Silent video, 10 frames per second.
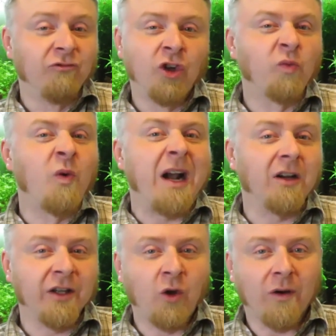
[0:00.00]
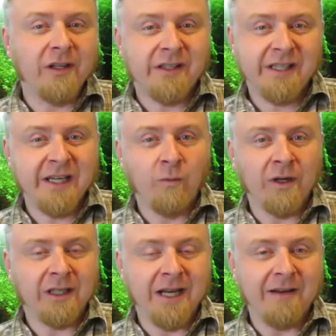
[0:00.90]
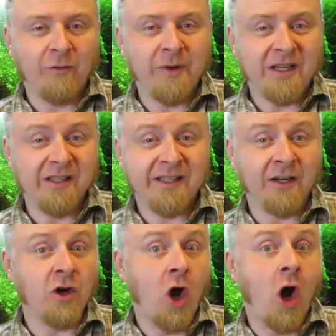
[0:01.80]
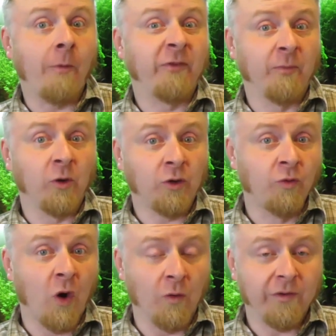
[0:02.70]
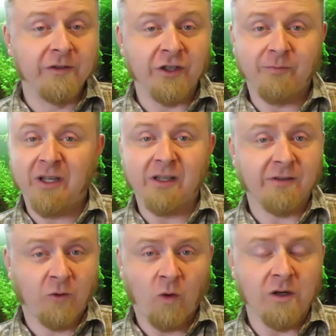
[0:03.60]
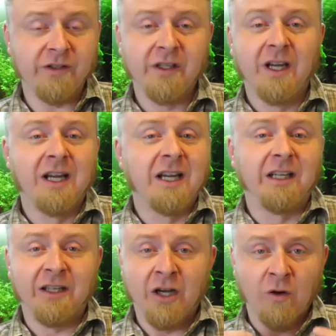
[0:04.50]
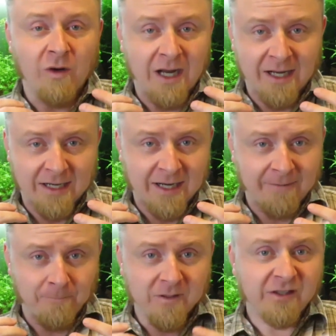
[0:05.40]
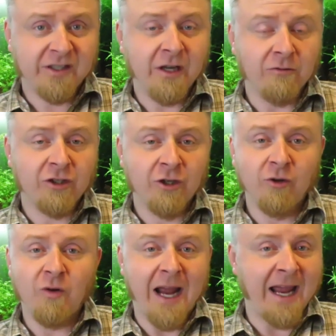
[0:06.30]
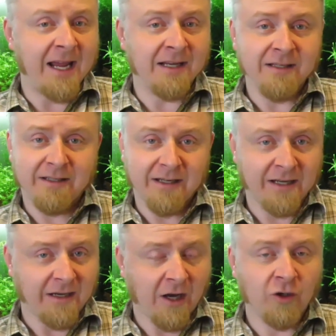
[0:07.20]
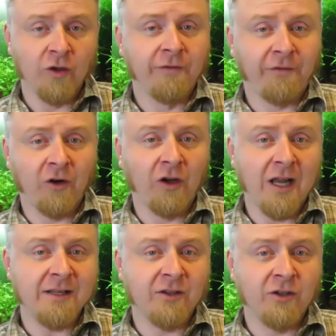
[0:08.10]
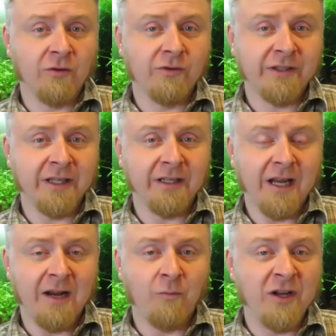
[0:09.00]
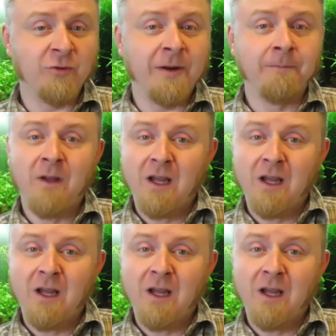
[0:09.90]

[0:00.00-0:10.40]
you're rarely going to see what can ever be considered optimal growth, just because, of course, CO2 and a good fertilizer dosing regimen